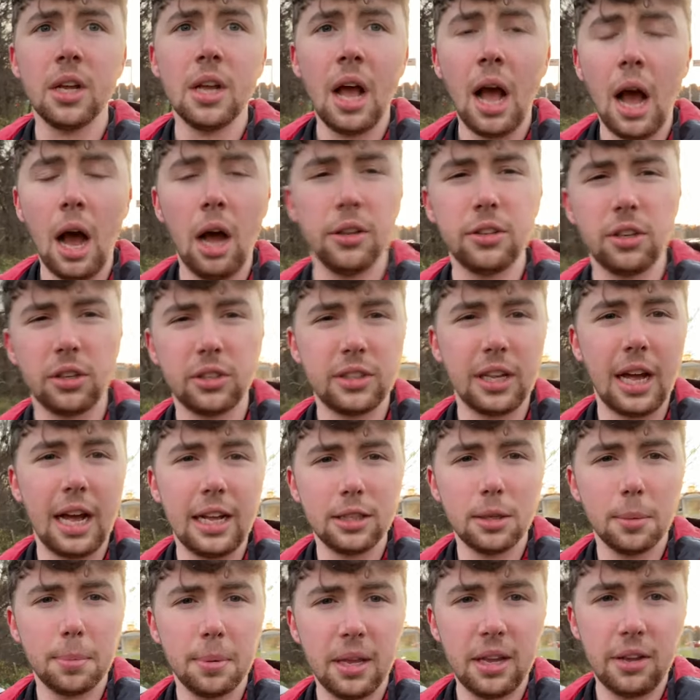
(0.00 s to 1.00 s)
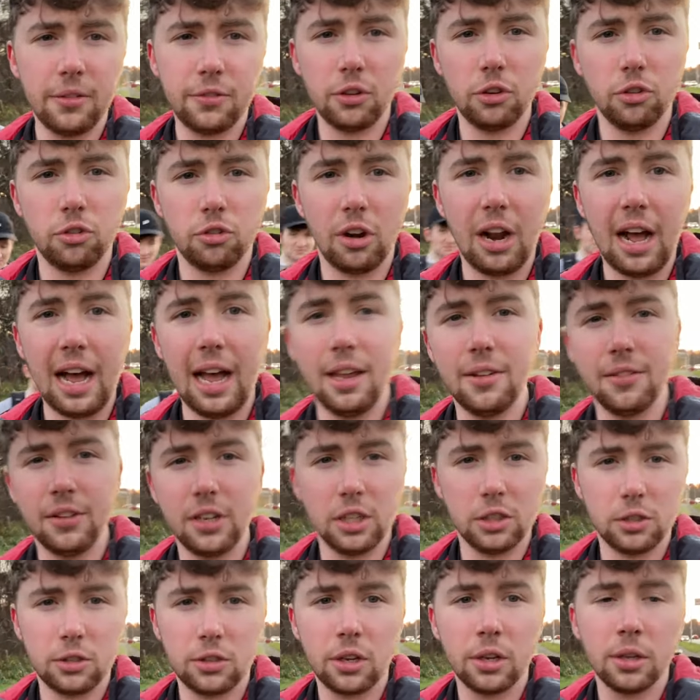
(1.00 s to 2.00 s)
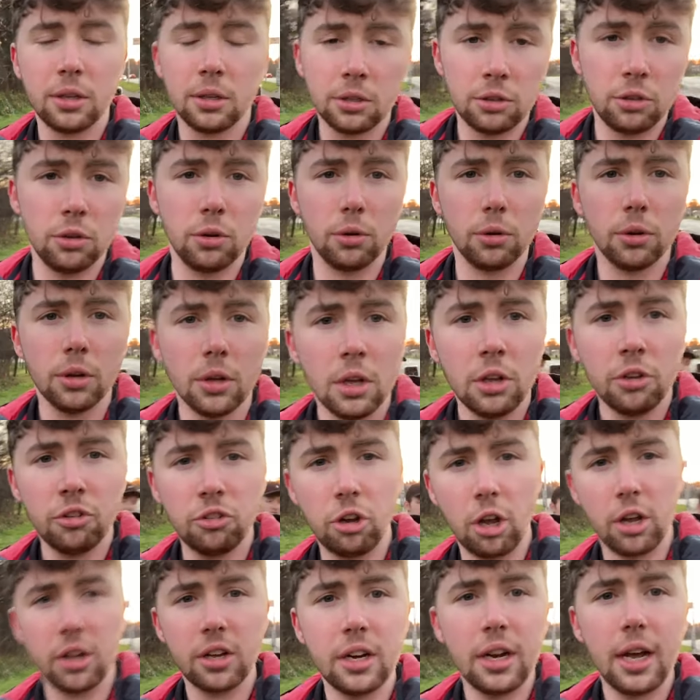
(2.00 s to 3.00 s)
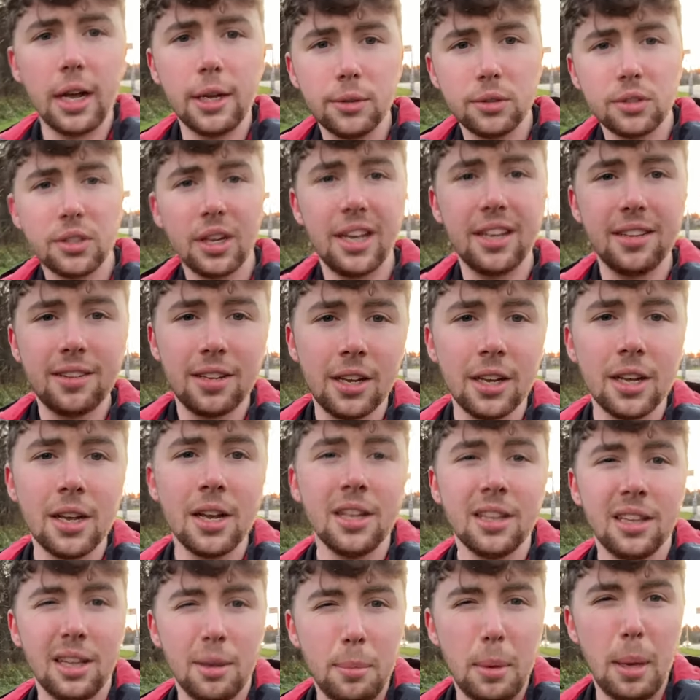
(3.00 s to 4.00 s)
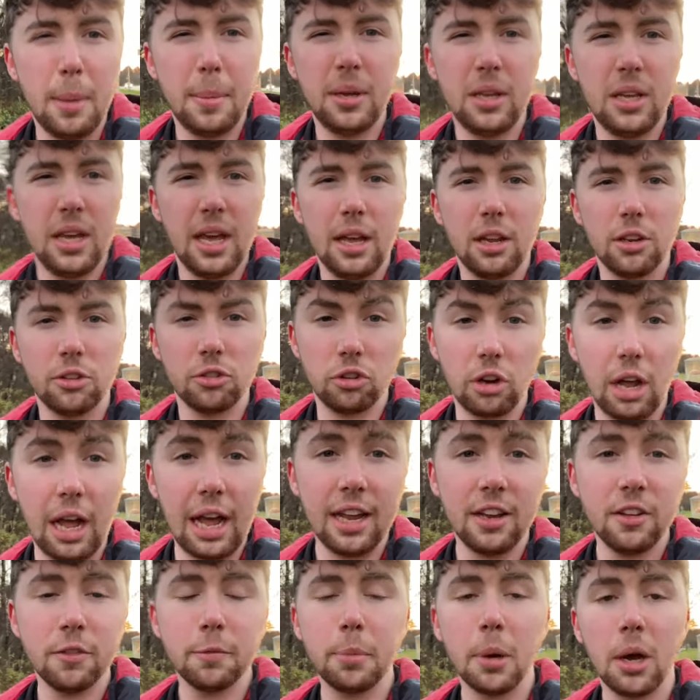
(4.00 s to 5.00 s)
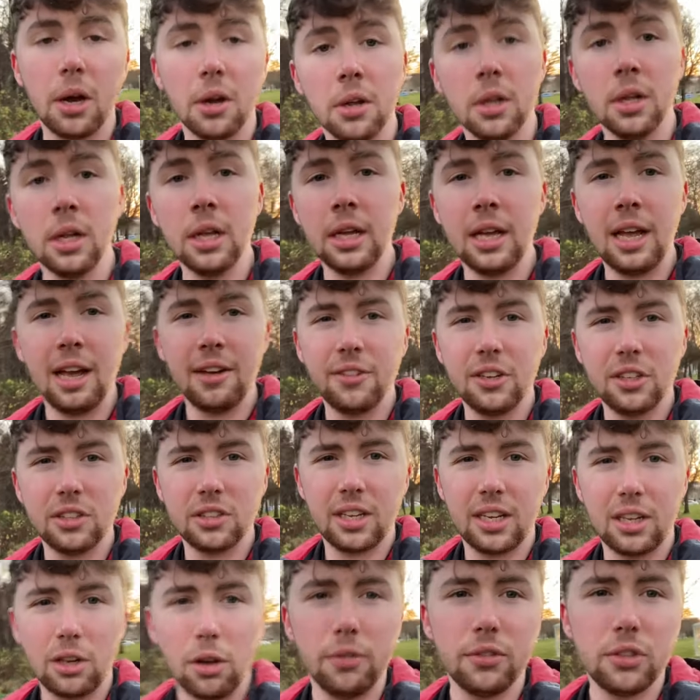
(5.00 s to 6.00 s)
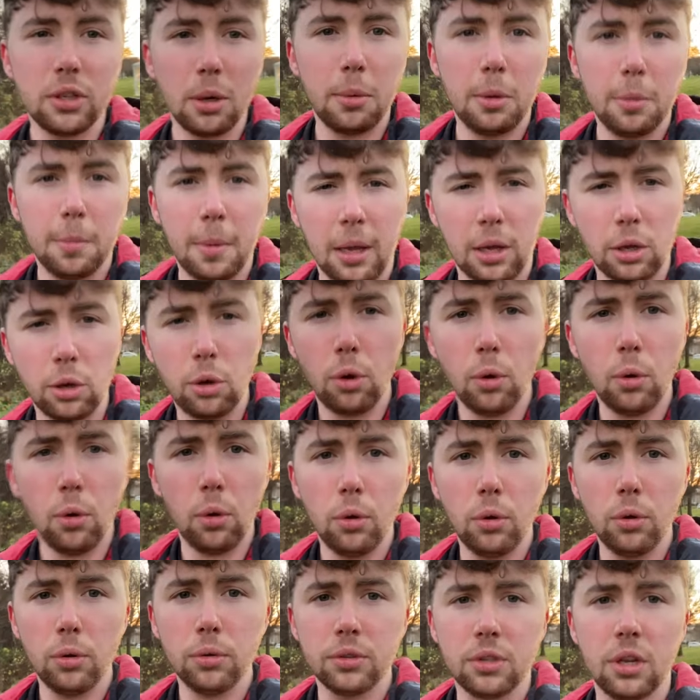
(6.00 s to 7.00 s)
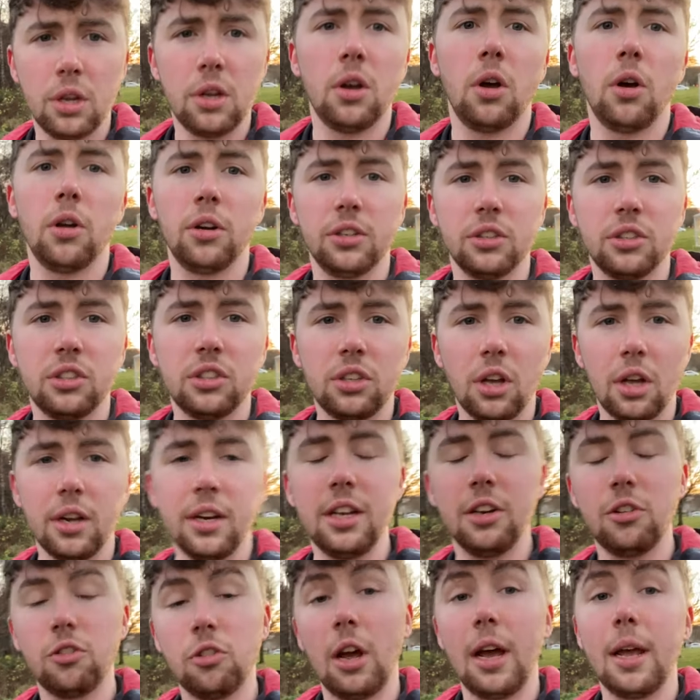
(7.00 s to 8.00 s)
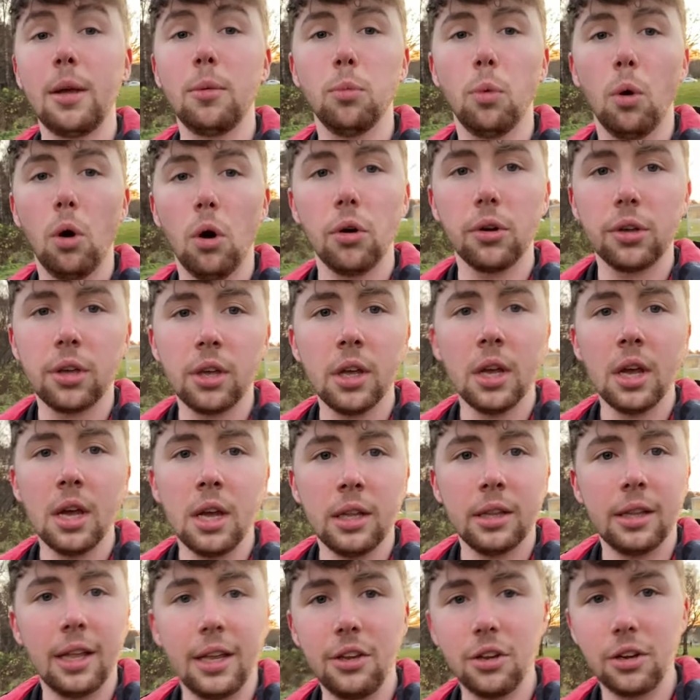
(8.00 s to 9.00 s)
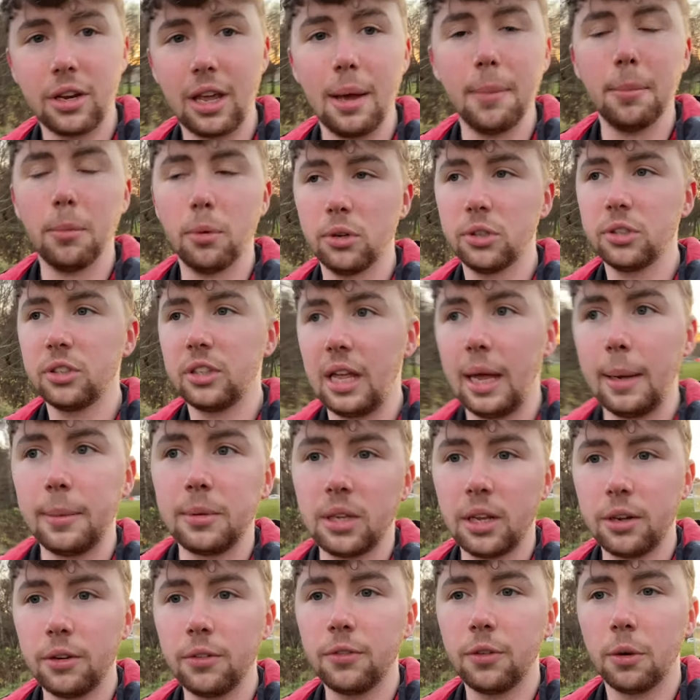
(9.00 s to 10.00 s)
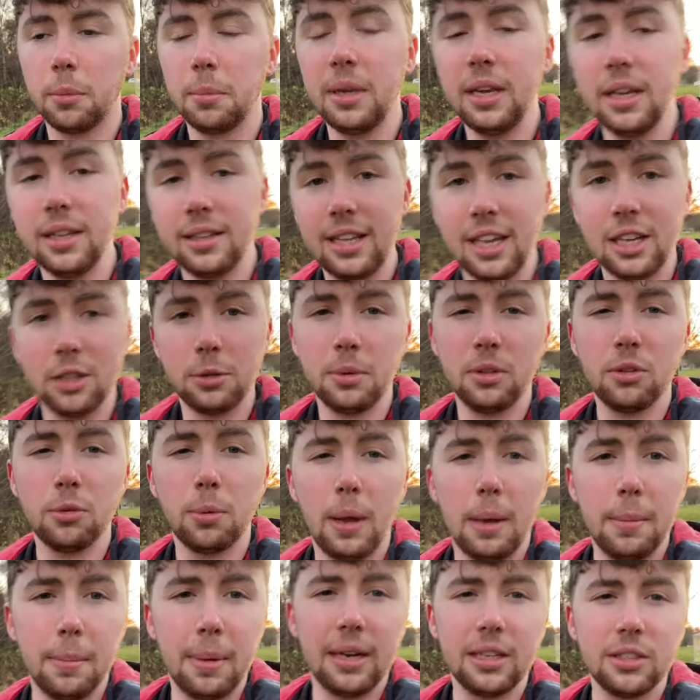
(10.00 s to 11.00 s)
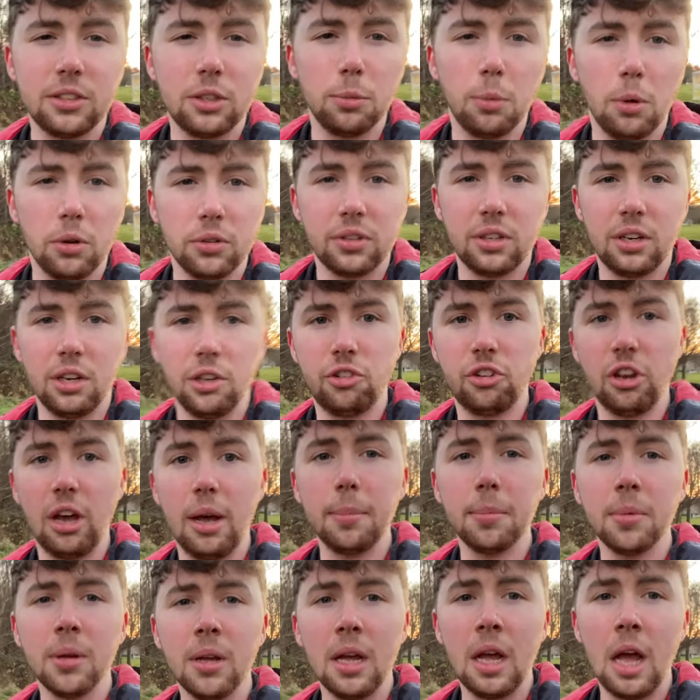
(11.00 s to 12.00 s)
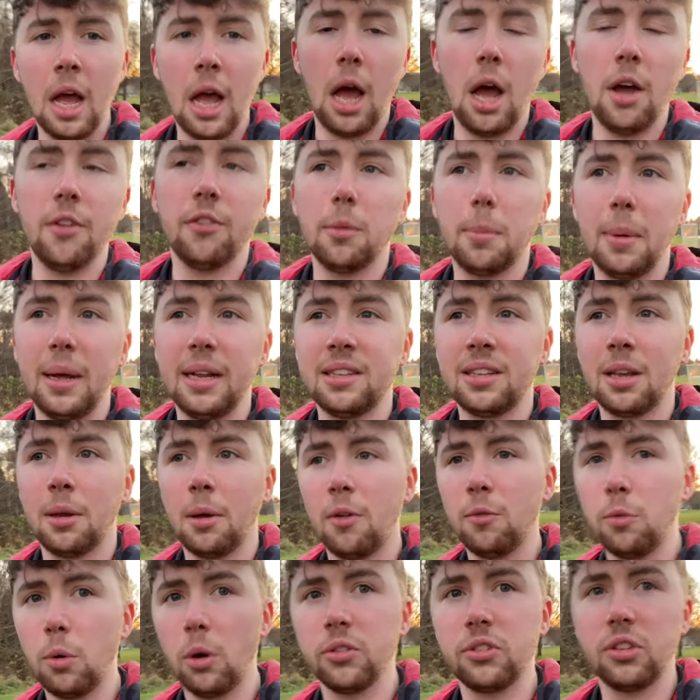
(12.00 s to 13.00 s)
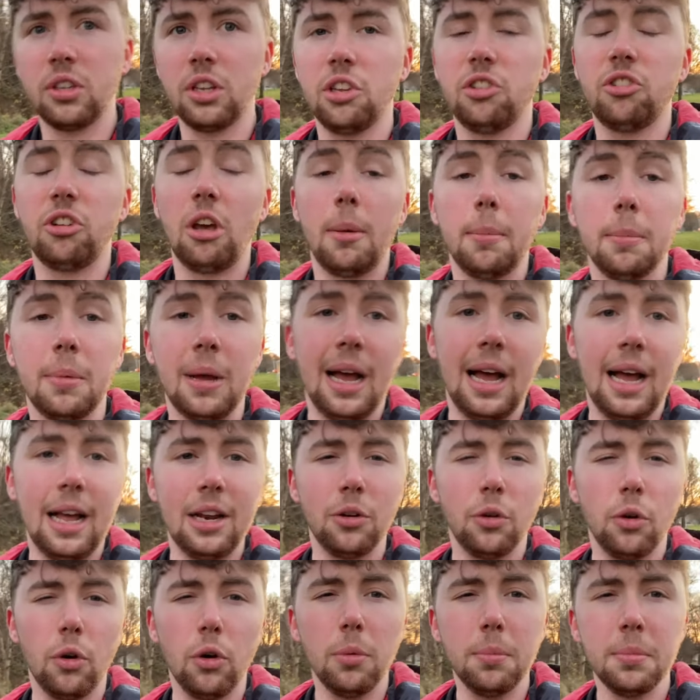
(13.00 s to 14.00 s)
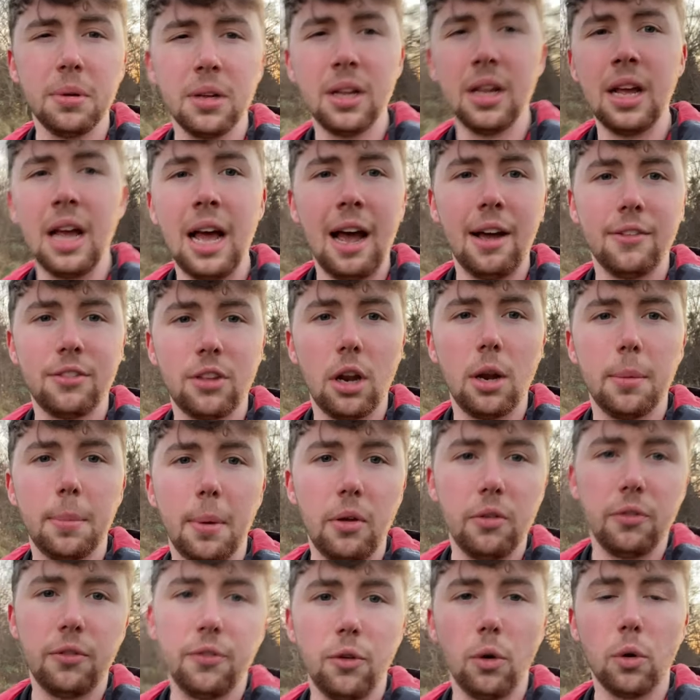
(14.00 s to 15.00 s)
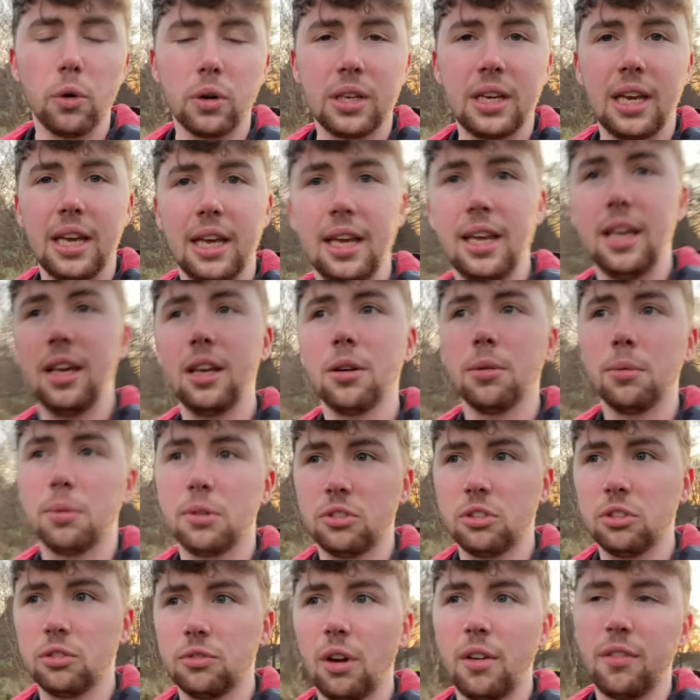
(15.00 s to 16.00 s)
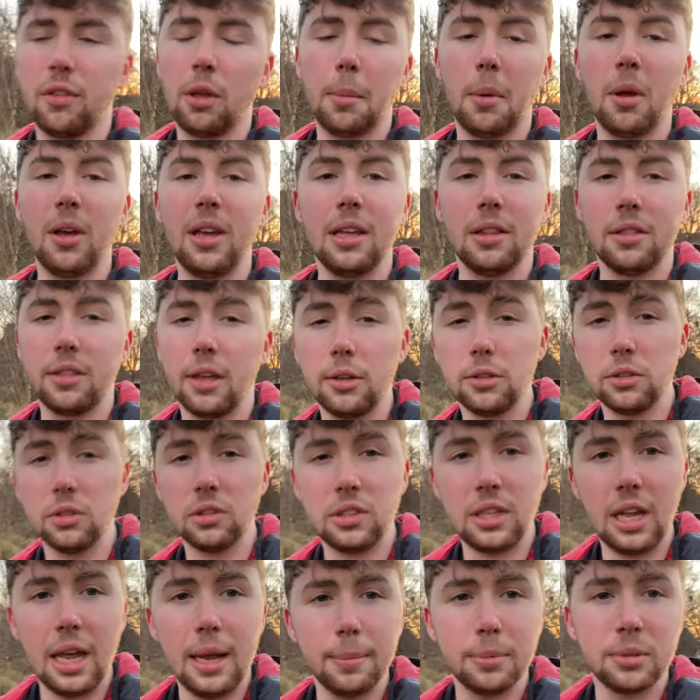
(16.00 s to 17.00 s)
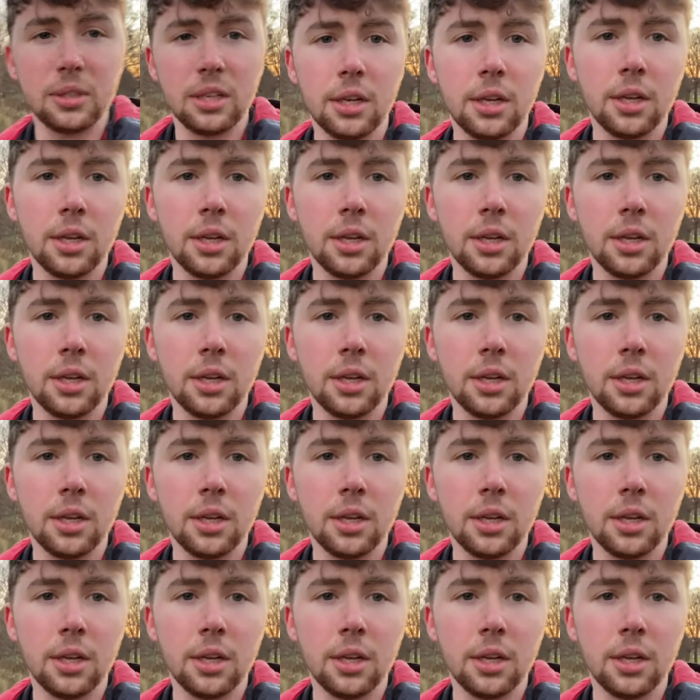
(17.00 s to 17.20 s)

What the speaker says: Understandably, if you drive and it's, you know, chucking it outside, then maybe, yeah, drive. But if it's like obviously a wee bit cold or it's sunny, try and walk, then you're getting more steps in. For me, it takes me 20 minutes to walk to the gym. However, by the time I've walked to the gym and home, I've done about 4K, which is roughly about 8,000 steps.